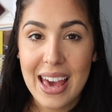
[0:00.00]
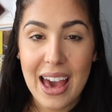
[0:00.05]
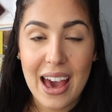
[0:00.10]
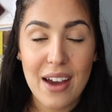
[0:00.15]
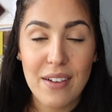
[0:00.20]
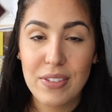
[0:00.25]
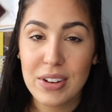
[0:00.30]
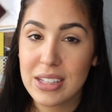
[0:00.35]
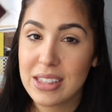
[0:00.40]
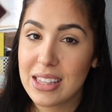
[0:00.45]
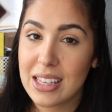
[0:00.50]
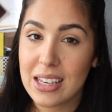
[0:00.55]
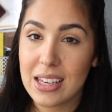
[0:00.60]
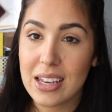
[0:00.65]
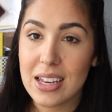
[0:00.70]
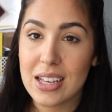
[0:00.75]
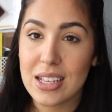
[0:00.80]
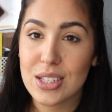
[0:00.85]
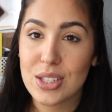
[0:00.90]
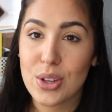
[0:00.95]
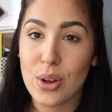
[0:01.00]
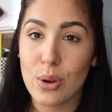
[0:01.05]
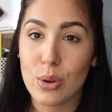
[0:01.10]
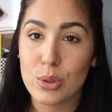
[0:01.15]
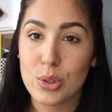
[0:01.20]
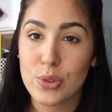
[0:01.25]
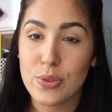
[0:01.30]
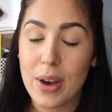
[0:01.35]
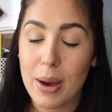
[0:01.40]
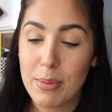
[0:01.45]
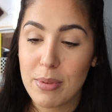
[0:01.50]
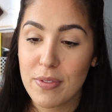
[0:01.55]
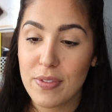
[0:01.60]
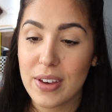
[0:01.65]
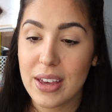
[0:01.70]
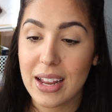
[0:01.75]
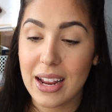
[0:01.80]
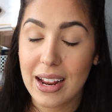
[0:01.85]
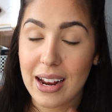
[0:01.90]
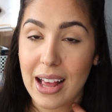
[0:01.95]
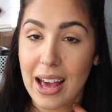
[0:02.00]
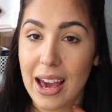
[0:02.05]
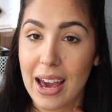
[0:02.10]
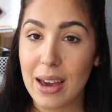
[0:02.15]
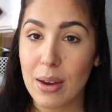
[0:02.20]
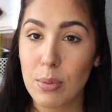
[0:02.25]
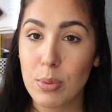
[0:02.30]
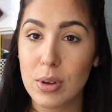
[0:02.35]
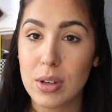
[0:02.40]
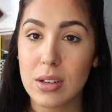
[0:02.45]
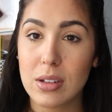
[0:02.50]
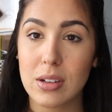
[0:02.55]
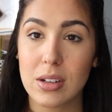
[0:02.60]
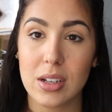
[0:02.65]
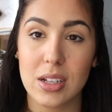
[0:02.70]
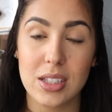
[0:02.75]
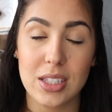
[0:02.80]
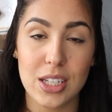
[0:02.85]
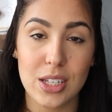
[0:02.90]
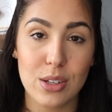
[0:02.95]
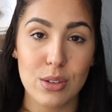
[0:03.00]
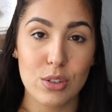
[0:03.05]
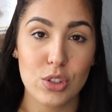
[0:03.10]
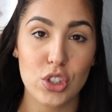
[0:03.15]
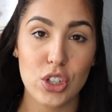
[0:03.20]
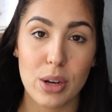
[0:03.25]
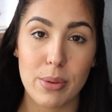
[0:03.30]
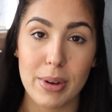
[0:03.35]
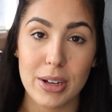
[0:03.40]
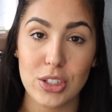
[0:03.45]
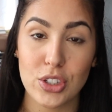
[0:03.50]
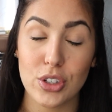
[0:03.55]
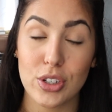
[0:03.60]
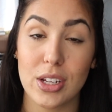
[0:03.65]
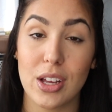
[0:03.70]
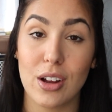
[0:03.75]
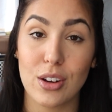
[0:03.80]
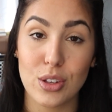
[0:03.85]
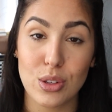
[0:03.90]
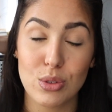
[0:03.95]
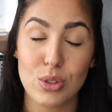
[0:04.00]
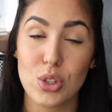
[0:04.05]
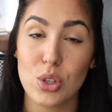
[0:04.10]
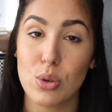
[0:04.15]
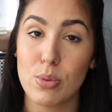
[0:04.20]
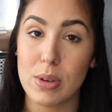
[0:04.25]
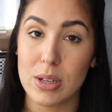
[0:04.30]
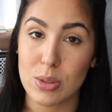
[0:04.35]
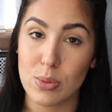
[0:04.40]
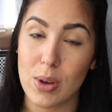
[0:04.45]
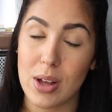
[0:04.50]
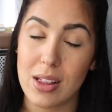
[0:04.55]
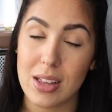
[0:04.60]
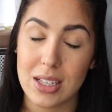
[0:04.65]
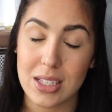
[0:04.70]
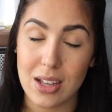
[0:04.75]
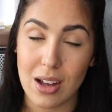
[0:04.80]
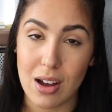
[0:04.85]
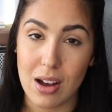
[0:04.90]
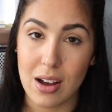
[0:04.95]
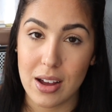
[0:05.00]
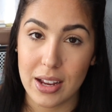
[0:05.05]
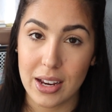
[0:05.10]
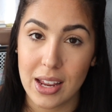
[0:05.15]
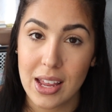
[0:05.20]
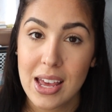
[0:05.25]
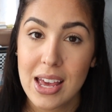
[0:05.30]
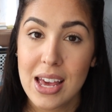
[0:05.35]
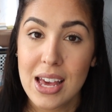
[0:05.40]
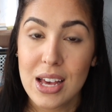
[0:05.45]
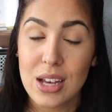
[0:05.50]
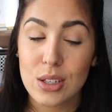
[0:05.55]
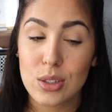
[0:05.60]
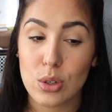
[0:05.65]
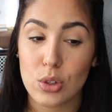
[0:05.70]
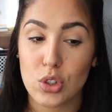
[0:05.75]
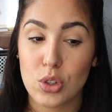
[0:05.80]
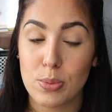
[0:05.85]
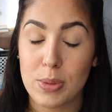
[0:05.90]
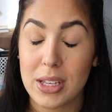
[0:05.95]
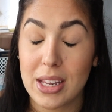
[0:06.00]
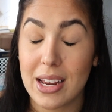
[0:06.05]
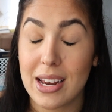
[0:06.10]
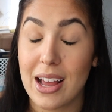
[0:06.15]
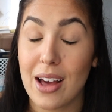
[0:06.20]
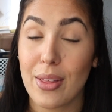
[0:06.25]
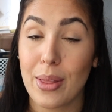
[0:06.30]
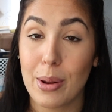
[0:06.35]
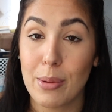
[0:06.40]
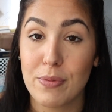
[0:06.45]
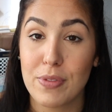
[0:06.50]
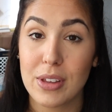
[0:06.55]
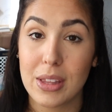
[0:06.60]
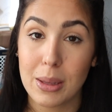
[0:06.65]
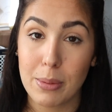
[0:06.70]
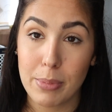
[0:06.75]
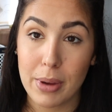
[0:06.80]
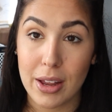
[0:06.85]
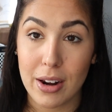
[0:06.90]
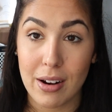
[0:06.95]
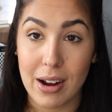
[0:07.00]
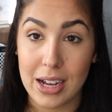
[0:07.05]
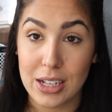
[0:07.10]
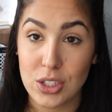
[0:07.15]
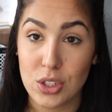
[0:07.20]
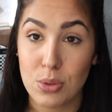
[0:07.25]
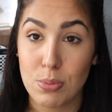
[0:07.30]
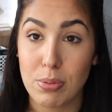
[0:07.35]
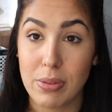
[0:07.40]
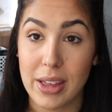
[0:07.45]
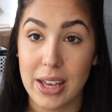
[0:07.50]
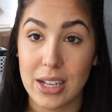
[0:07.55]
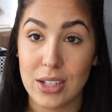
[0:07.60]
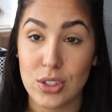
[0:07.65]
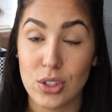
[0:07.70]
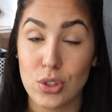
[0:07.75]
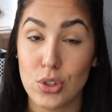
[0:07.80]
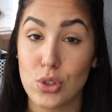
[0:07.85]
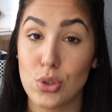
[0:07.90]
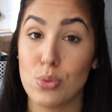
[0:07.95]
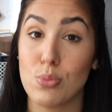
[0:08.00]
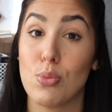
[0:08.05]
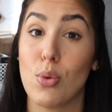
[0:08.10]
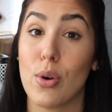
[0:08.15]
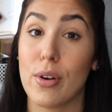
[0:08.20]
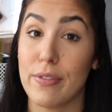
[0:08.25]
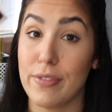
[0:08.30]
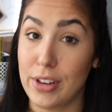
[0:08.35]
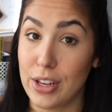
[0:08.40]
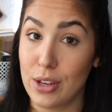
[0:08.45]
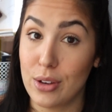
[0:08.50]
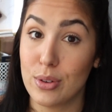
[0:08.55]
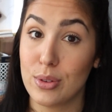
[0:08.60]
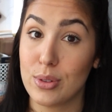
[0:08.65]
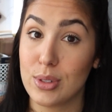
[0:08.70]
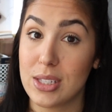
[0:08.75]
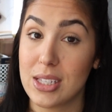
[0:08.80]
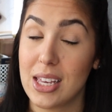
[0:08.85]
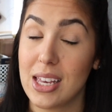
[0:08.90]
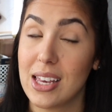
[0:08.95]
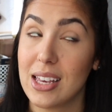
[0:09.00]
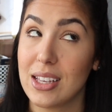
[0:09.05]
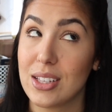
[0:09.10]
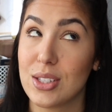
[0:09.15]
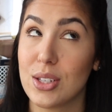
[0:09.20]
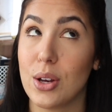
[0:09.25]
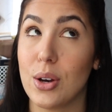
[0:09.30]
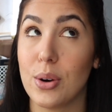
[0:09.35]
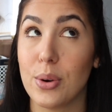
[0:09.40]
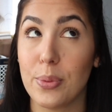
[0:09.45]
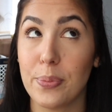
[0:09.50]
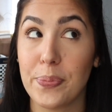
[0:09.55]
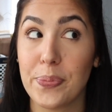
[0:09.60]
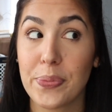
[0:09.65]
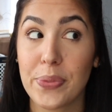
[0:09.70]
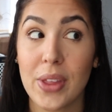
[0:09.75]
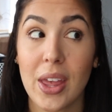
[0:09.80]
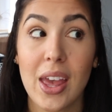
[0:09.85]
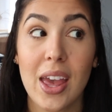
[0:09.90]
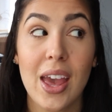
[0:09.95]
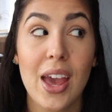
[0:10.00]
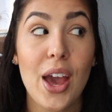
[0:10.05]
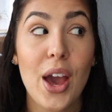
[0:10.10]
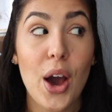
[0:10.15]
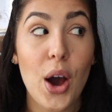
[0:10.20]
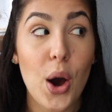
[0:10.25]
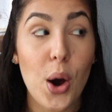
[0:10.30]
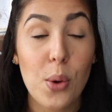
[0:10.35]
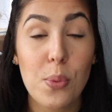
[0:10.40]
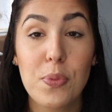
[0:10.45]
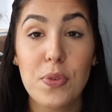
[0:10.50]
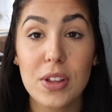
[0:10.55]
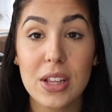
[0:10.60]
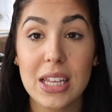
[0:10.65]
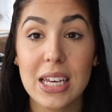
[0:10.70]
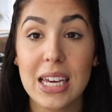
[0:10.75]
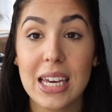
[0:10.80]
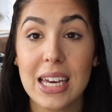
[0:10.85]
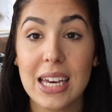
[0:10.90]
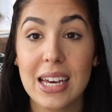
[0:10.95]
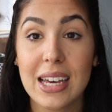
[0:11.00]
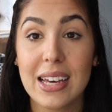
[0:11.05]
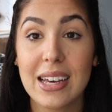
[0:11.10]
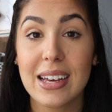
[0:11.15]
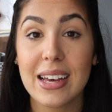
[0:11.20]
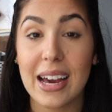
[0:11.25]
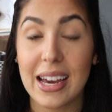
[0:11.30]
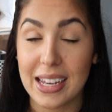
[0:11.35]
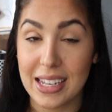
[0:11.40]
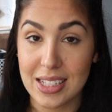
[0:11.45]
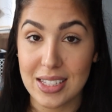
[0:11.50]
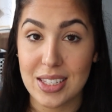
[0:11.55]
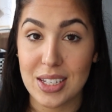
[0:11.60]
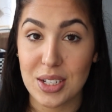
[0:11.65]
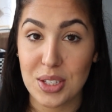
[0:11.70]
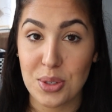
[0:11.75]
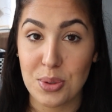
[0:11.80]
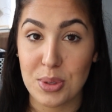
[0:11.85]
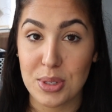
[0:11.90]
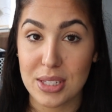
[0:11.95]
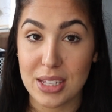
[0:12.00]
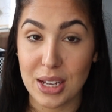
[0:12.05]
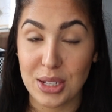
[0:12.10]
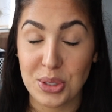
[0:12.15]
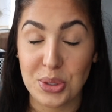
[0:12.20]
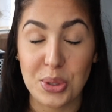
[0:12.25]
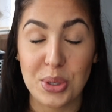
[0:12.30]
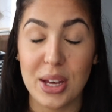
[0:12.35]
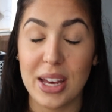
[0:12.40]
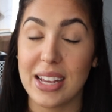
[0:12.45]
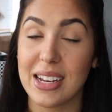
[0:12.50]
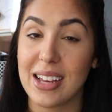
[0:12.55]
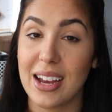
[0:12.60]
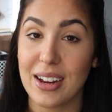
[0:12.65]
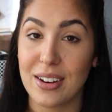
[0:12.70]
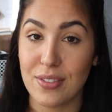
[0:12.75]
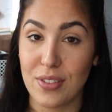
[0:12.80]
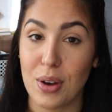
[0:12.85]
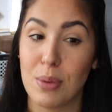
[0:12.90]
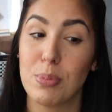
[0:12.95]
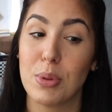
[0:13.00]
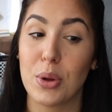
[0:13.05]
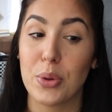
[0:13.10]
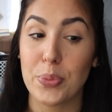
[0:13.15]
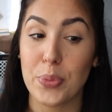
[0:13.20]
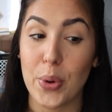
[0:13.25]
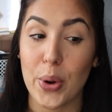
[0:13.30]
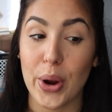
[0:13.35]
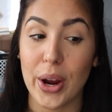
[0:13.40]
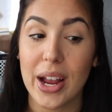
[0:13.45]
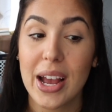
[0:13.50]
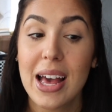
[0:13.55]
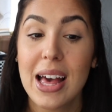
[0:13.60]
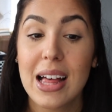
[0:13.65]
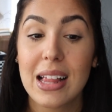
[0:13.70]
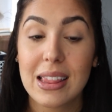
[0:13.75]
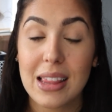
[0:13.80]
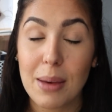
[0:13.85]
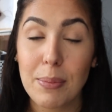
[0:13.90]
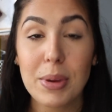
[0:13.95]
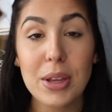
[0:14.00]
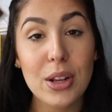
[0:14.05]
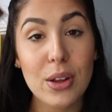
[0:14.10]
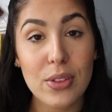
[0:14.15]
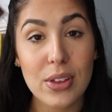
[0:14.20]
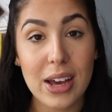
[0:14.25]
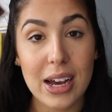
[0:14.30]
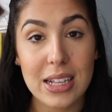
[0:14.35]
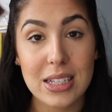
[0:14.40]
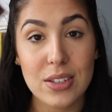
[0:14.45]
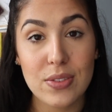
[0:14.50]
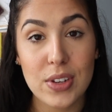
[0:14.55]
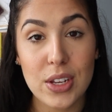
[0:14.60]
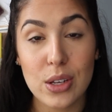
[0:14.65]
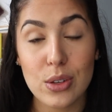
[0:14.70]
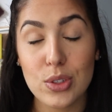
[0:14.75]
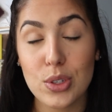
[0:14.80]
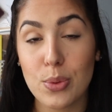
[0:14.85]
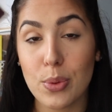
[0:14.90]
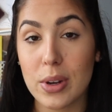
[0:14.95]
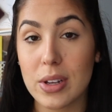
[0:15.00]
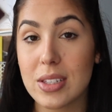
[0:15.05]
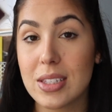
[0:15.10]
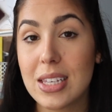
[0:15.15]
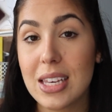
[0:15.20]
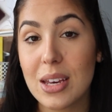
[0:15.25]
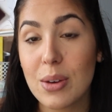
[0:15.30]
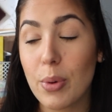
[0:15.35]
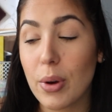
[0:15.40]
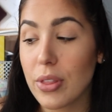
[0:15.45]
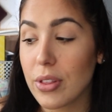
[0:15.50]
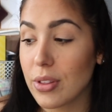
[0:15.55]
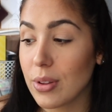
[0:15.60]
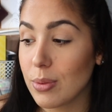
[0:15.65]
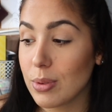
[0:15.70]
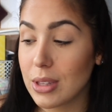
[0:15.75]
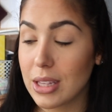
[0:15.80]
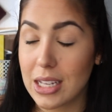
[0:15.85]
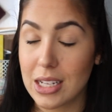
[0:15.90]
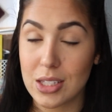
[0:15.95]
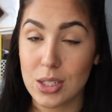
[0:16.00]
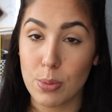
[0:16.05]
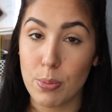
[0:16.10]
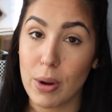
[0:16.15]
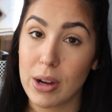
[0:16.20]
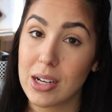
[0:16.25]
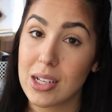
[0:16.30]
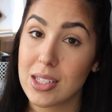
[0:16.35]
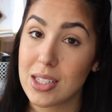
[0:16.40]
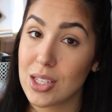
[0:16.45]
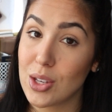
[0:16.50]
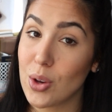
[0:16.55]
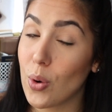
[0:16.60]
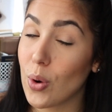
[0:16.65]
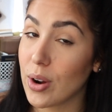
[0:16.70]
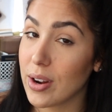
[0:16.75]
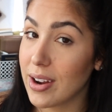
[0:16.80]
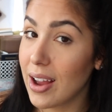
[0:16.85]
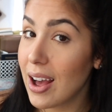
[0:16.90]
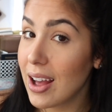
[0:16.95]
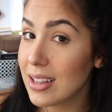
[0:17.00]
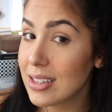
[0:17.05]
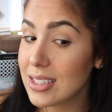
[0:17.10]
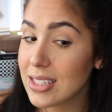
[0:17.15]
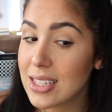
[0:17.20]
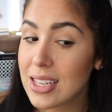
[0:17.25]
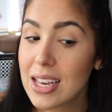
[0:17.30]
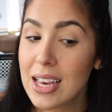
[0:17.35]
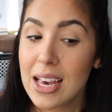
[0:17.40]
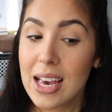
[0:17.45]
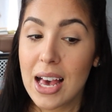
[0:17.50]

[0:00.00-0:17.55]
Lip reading: Everything is Coach FabandFit, and I will continue to share my journey on YouTube as well as on social media. Now that I'm feeling better, I do plan to do more videos. So hopefully I can stick to a schedule and kind of upload more. Let me know the kinds of videos you want to see, whether they're related to pregnancy or not.